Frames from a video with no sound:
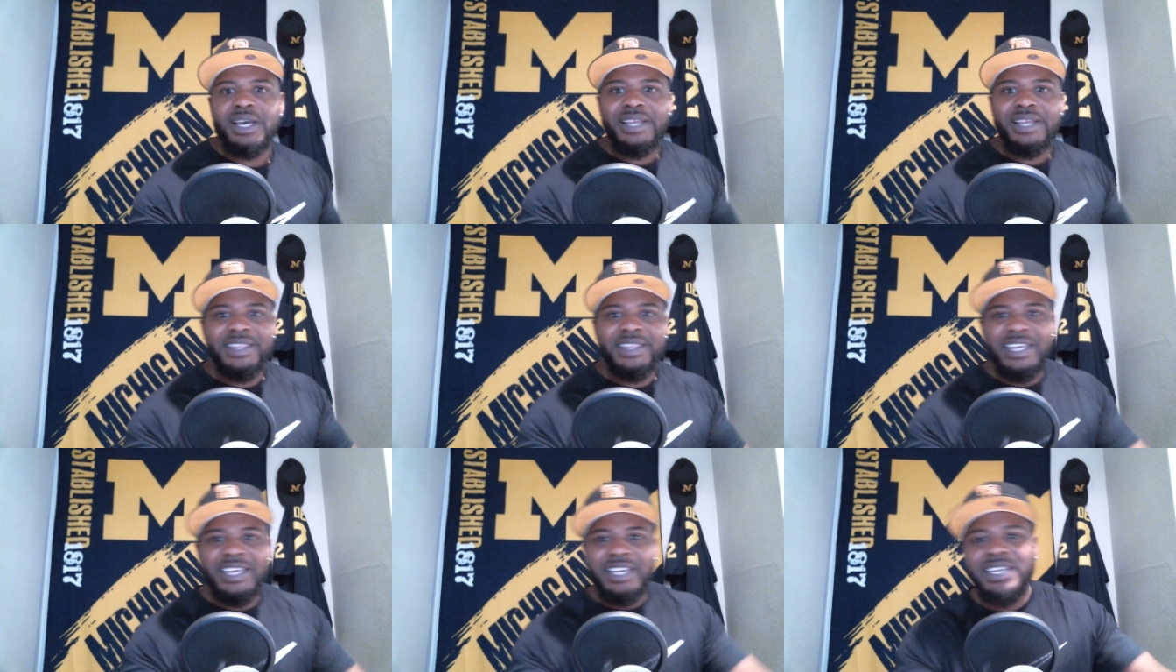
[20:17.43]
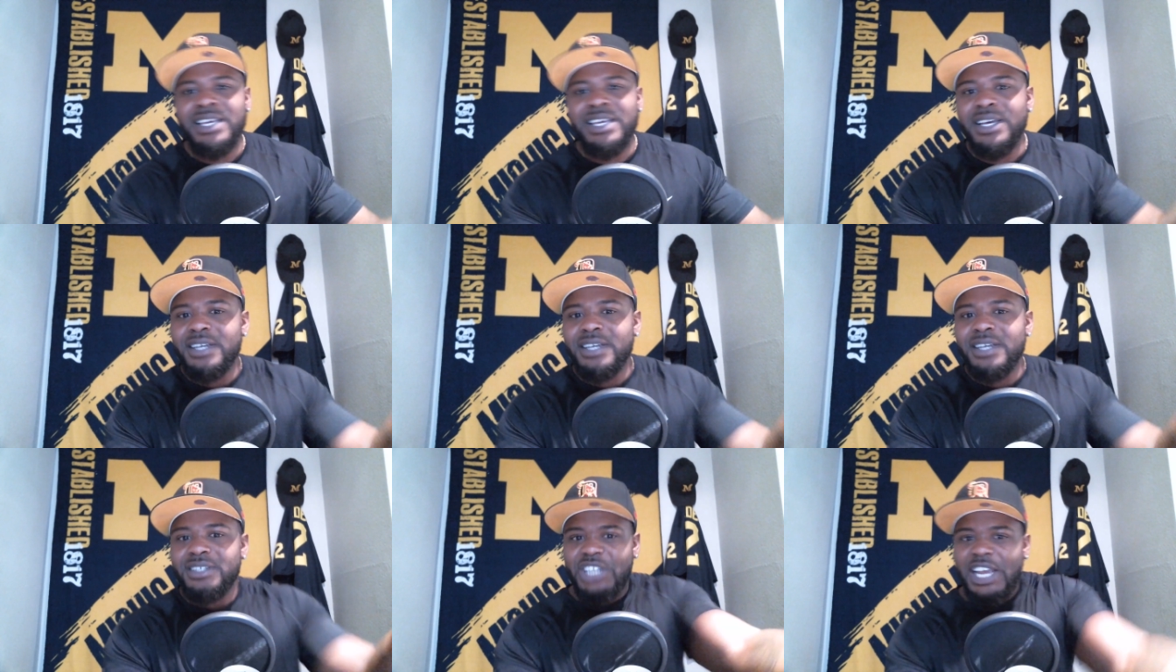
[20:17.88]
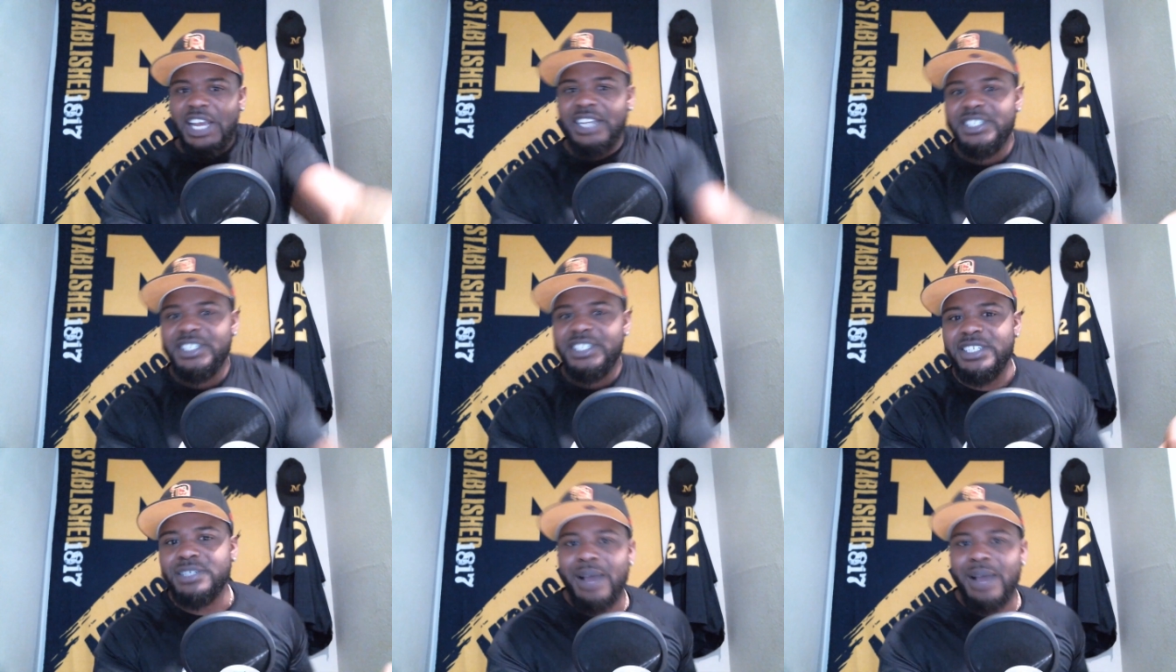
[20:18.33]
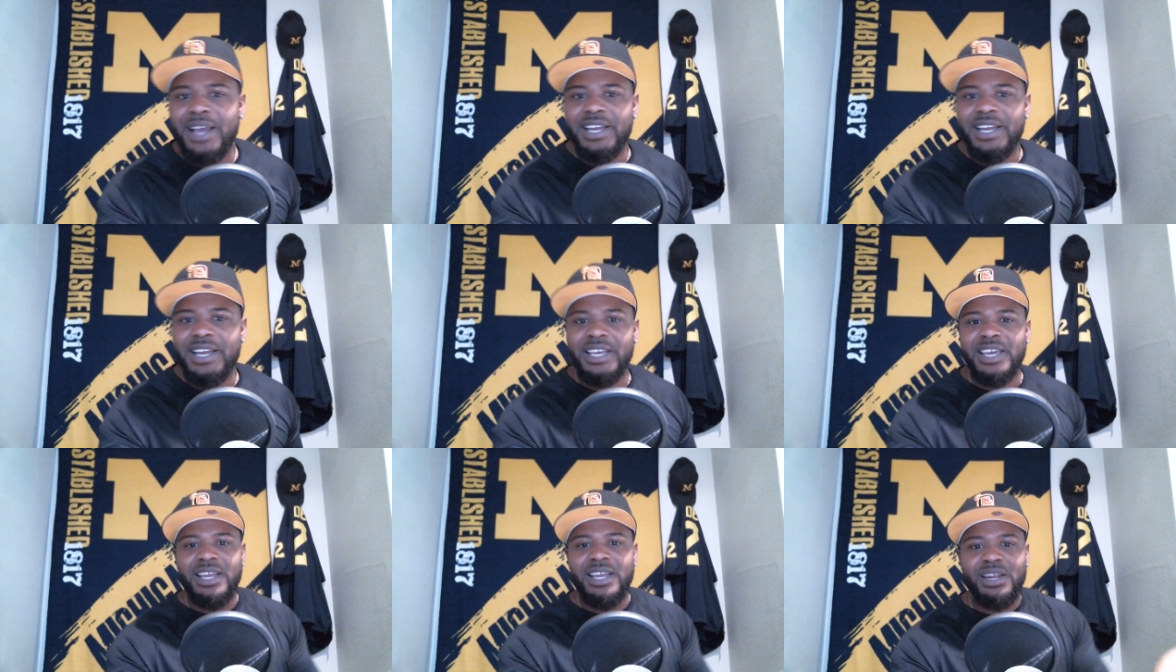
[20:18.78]
Then he changed his mind
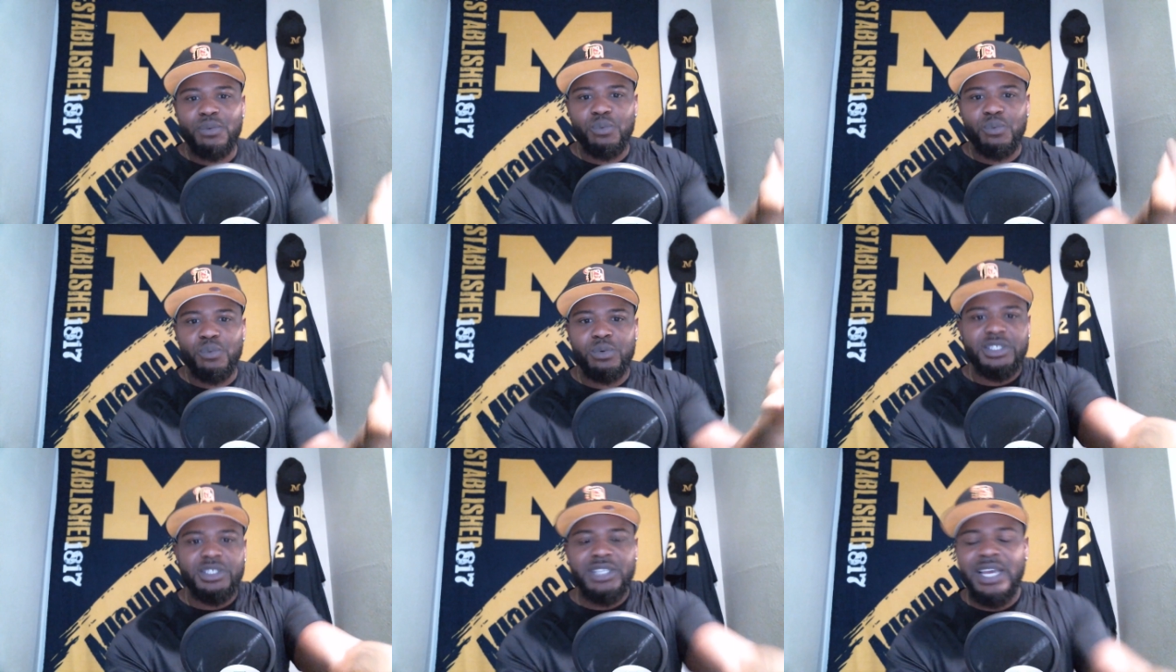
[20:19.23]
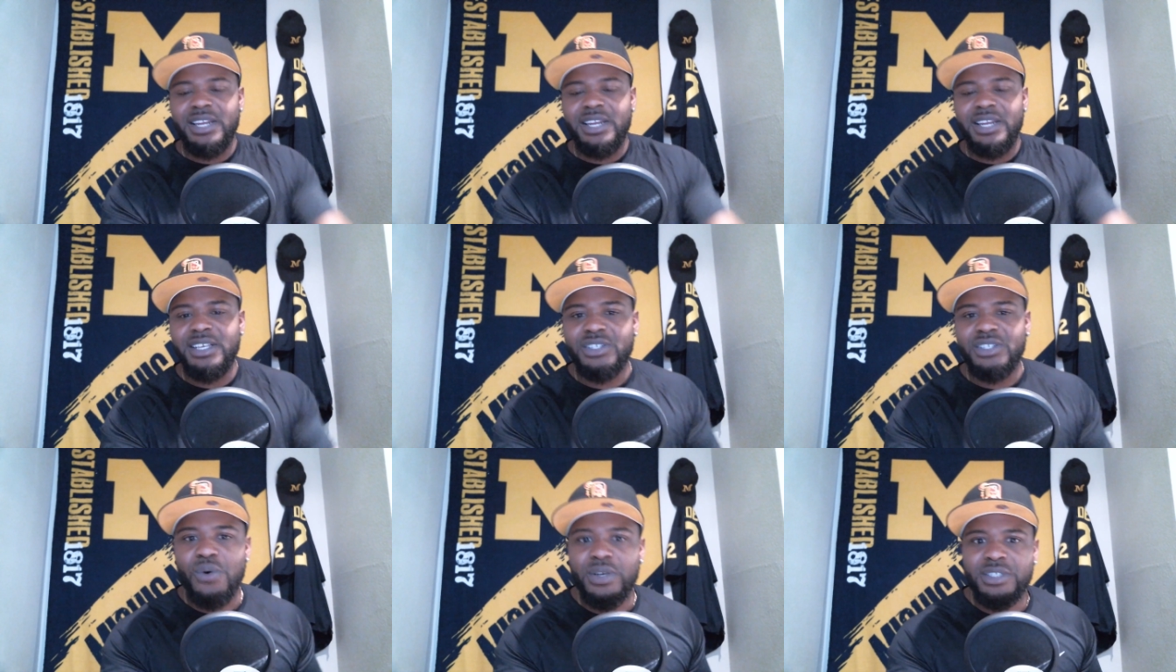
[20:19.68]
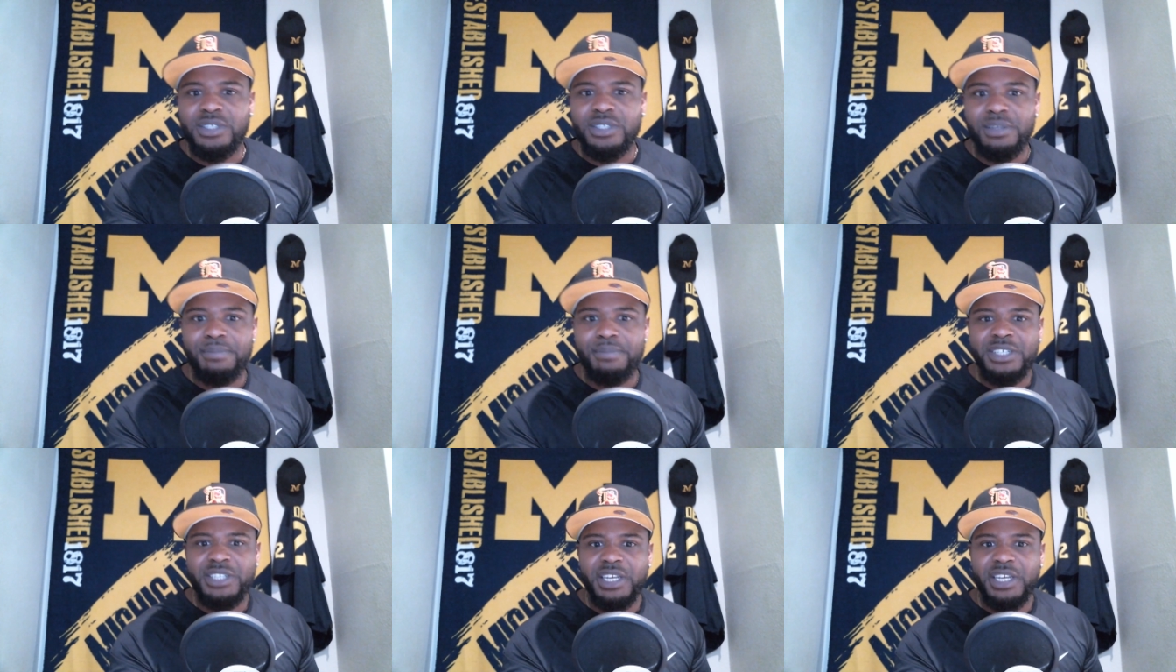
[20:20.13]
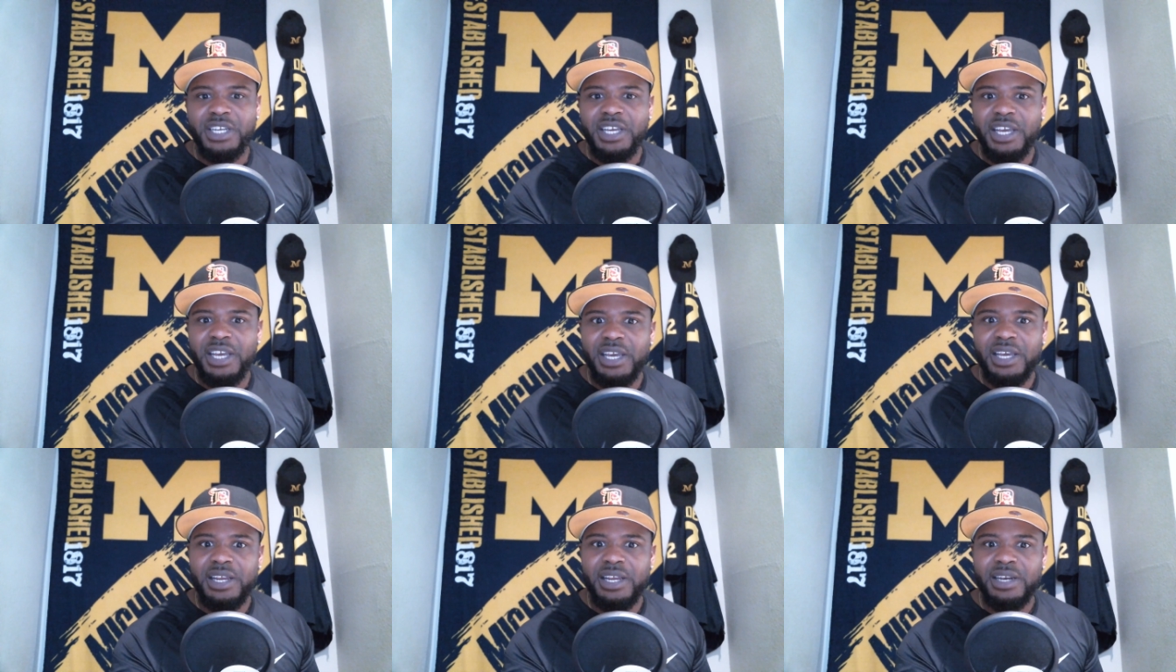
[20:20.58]
again and said he's going to
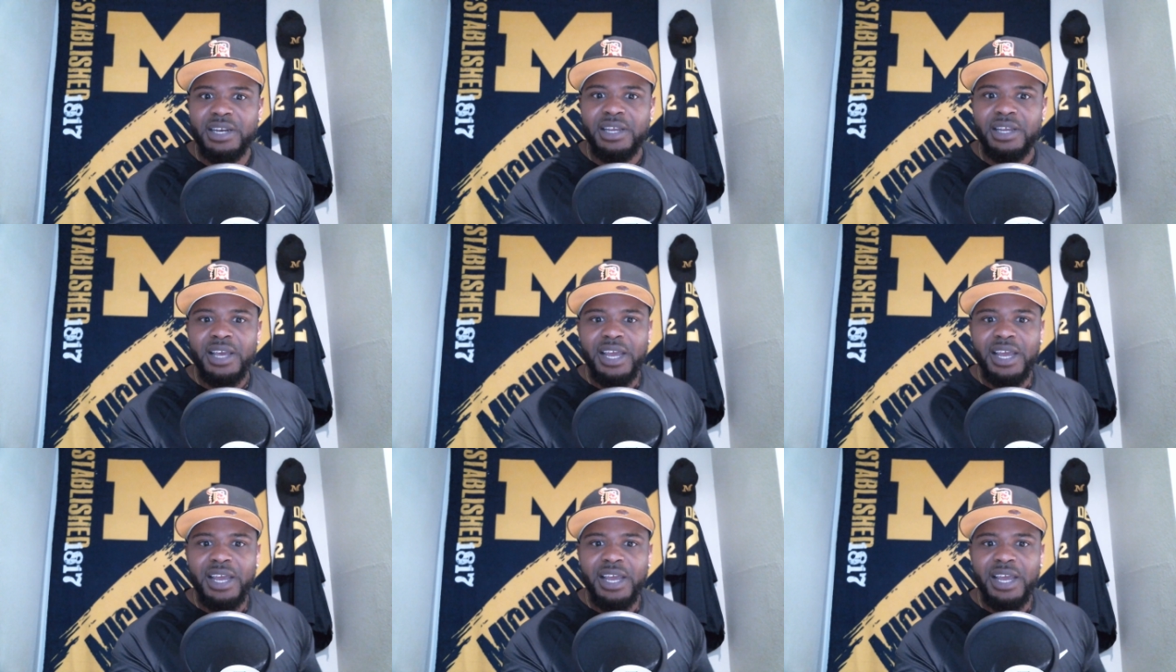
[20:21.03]
Michigan.